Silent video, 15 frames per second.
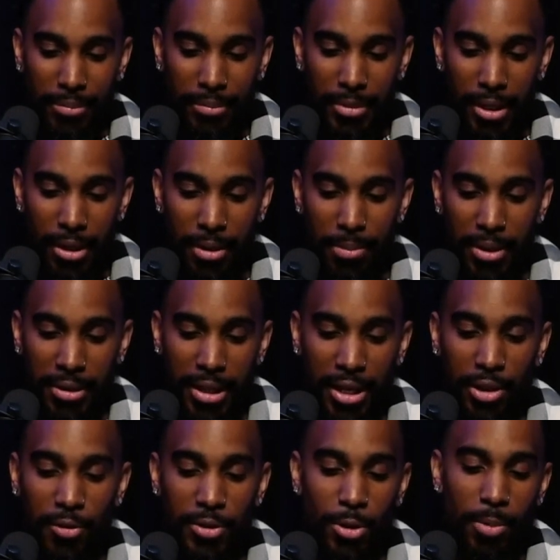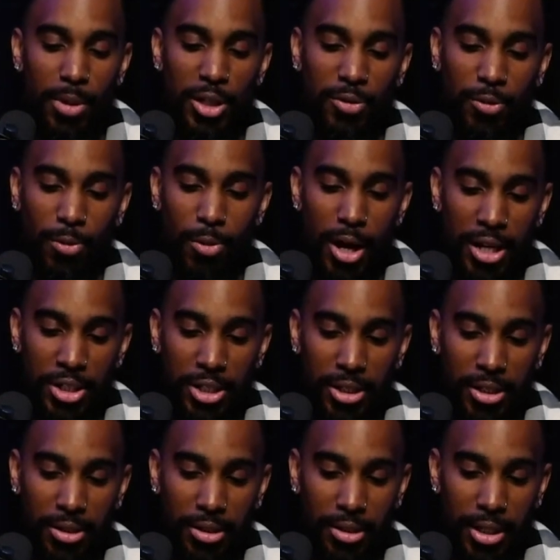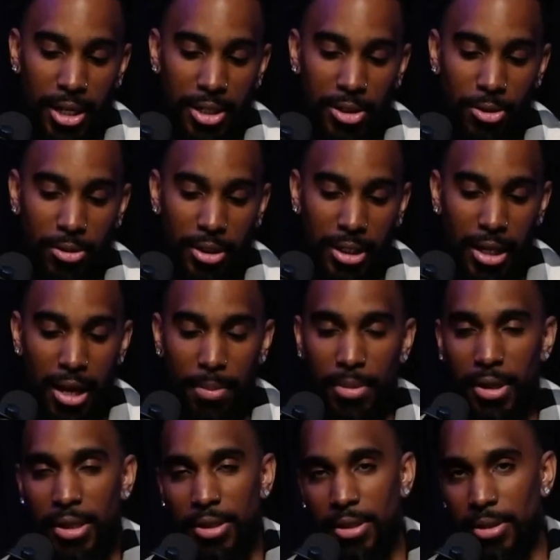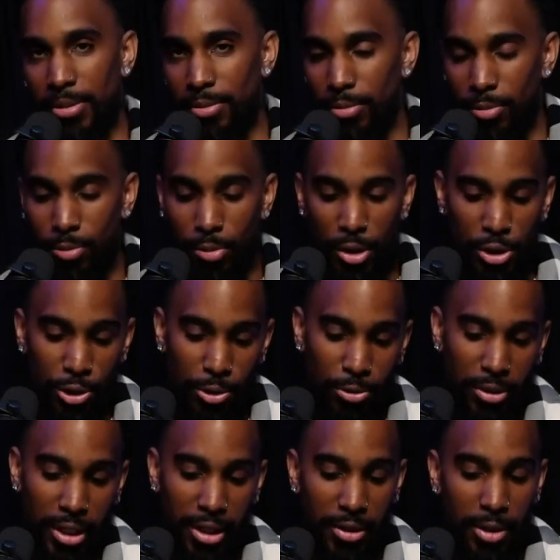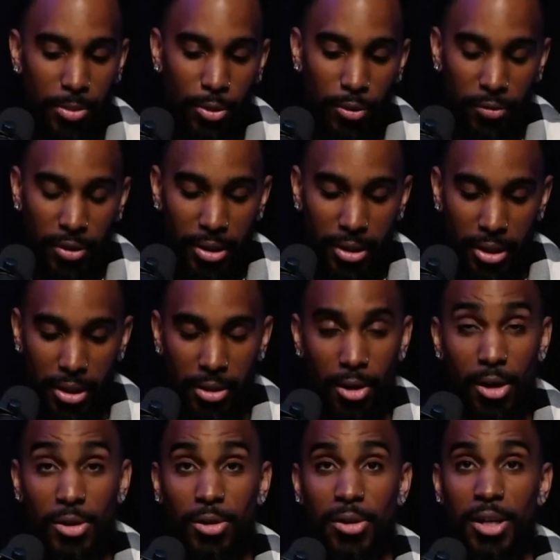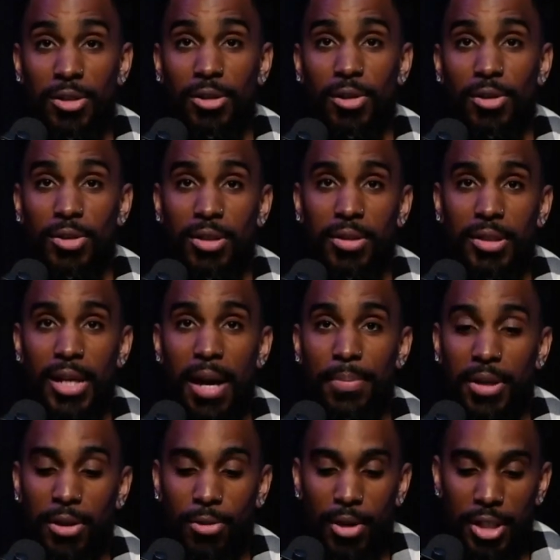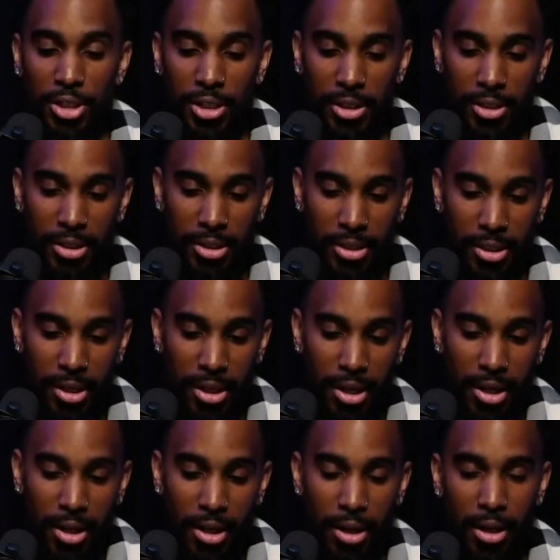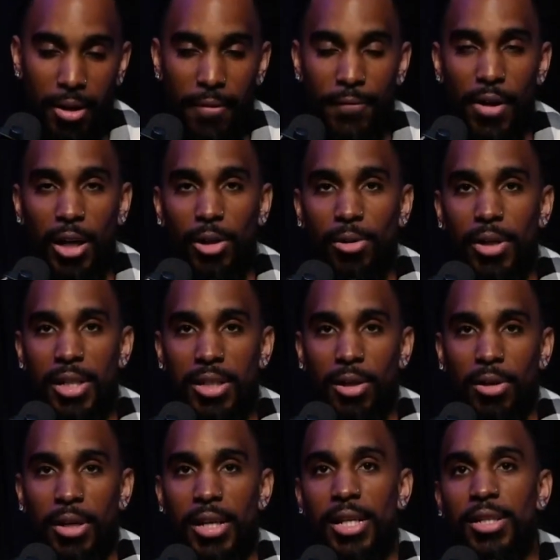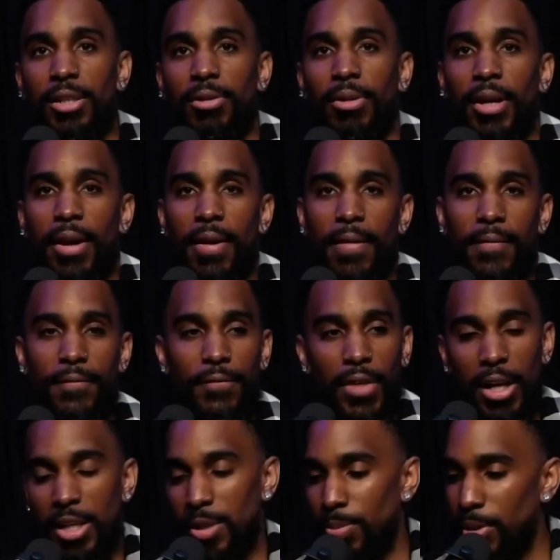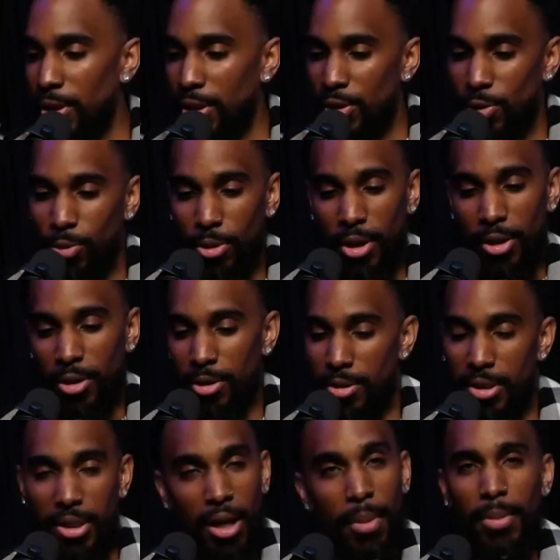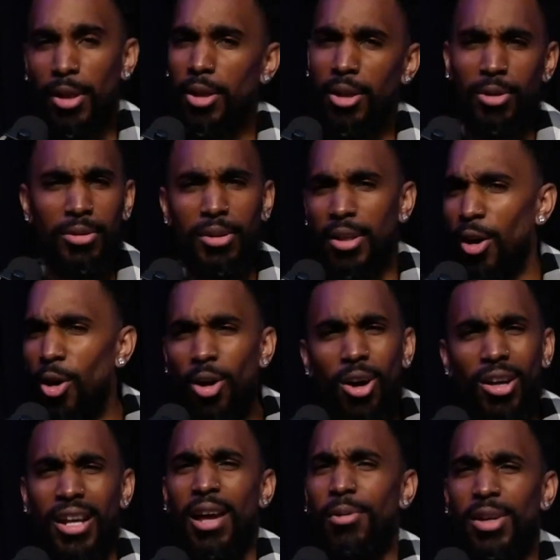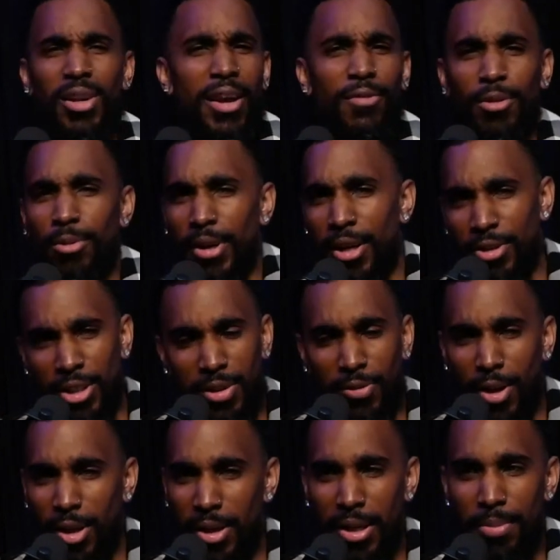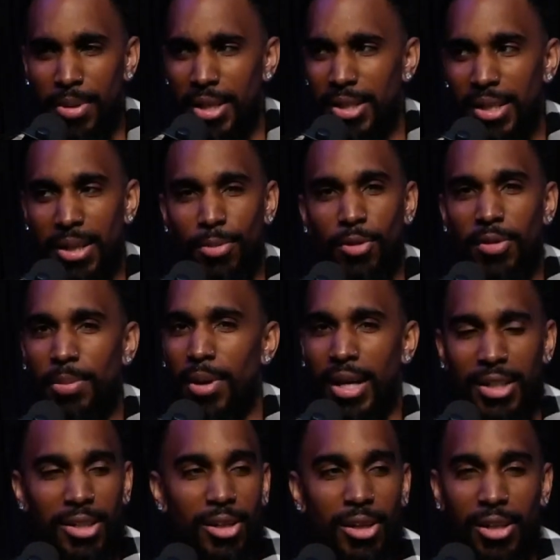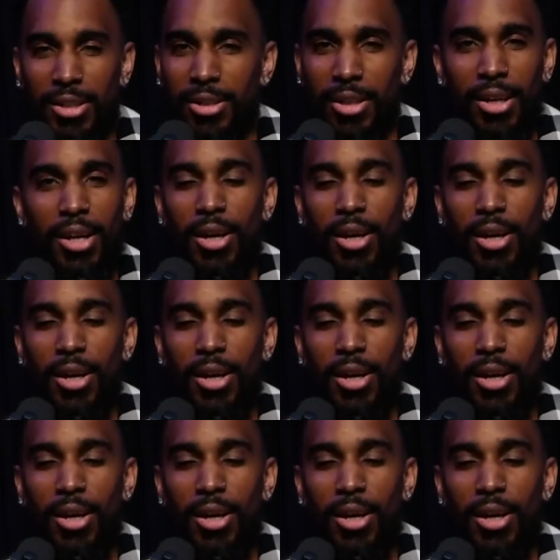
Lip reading: But thank you so much for watching. Let us know in the comments what you think of the movie and also answer those topic questions. Follow us on Instagram, Facebook, Twitter, Tumblr, all that. We are everywhere. Just follow MBT Movie Box Talks.